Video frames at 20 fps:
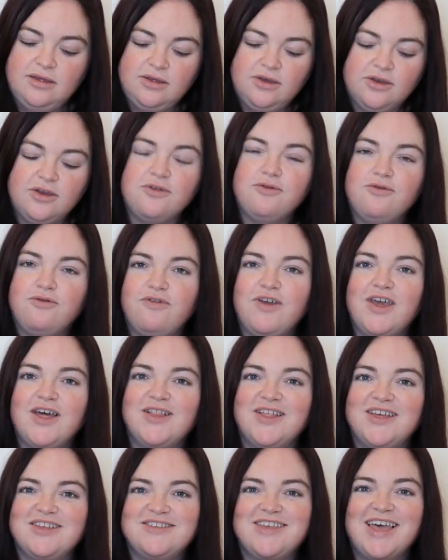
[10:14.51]
you can
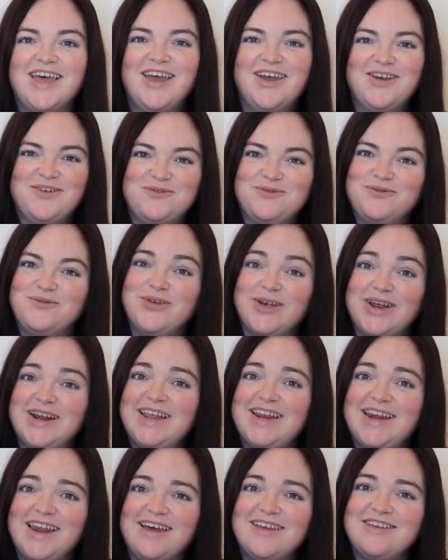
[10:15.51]
feel it's
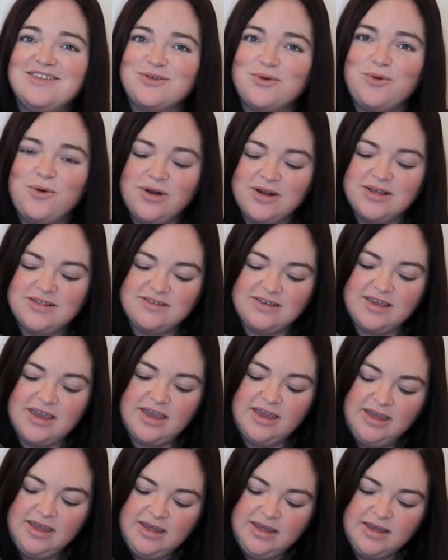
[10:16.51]
really nice
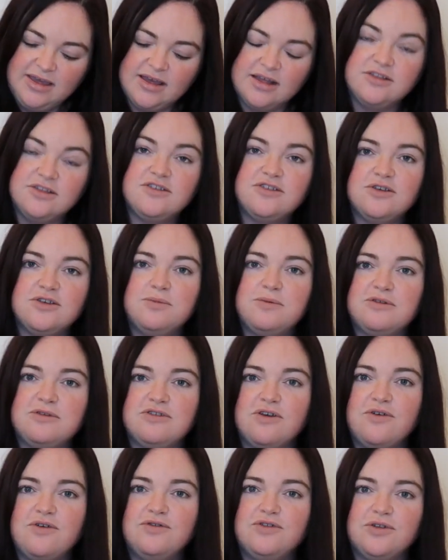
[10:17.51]
quality and super
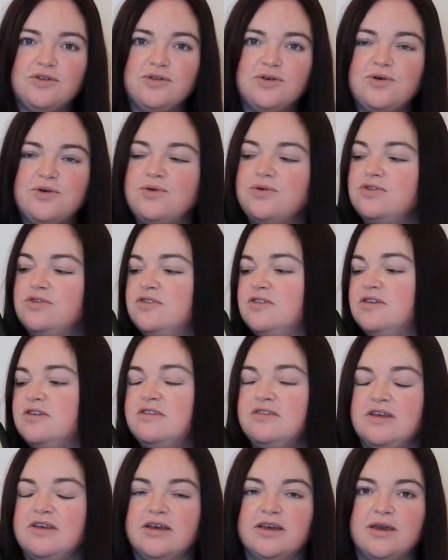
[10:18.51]
soft on the
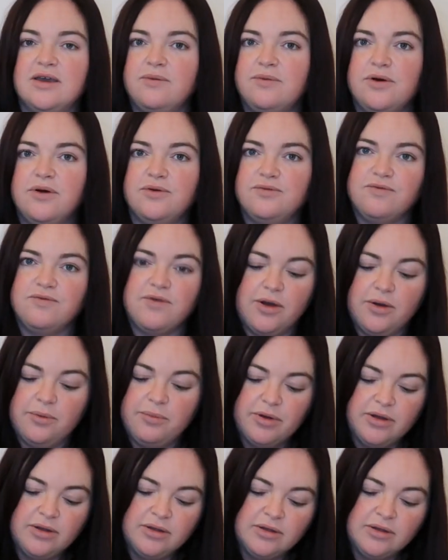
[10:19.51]
horses, like it won't rub.